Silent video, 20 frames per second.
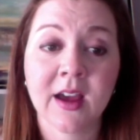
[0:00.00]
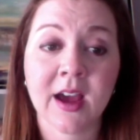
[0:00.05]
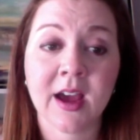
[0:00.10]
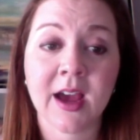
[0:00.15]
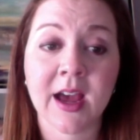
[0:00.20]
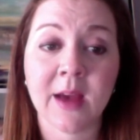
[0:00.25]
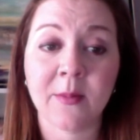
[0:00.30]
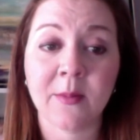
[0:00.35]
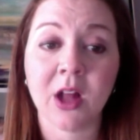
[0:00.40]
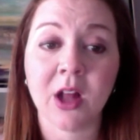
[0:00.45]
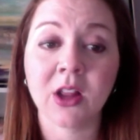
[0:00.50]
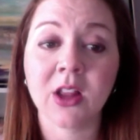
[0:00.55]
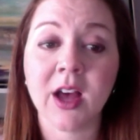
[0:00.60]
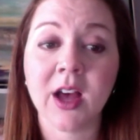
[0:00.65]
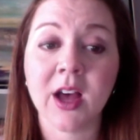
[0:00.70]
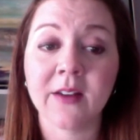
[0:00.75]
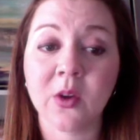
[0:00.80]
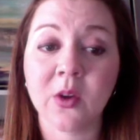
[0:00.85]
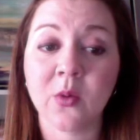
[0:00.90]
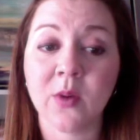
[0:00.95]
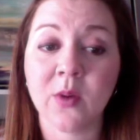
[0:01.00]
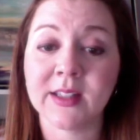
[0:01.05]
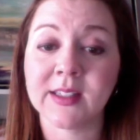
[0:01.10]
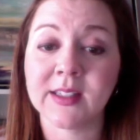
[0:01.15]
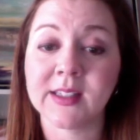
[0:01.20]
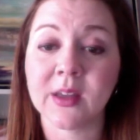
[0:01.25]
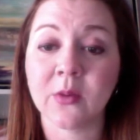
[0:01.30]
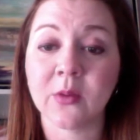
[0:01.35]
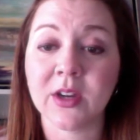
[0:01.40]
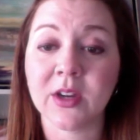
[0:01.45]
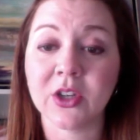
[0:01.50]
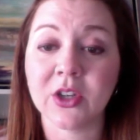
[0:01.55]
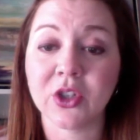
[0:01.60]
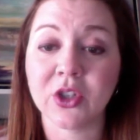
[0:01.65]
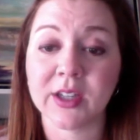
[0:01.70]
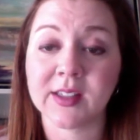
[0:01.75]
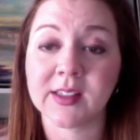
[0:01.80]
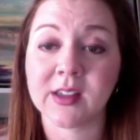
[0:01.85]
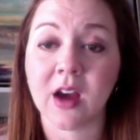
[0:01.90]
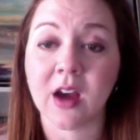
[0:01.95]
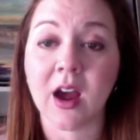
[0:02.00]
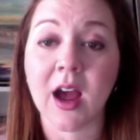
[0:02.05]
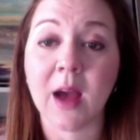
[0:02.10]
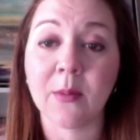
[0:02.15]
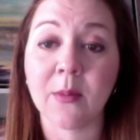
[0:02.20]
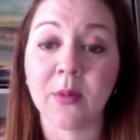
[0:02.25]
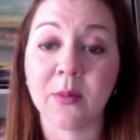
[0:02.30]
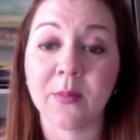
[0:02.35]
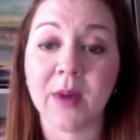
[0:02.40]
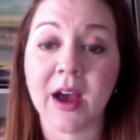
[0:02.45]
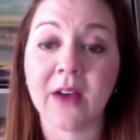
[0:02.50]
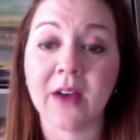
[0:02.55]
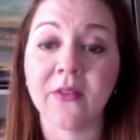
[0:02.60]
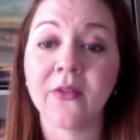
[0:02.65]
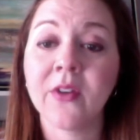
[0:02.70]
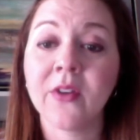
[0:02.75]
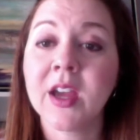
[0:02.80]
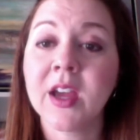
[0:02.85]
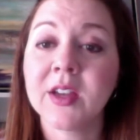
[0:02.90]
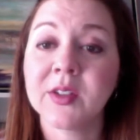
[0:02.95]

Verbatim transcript: um, a lot ones that we just saw up above.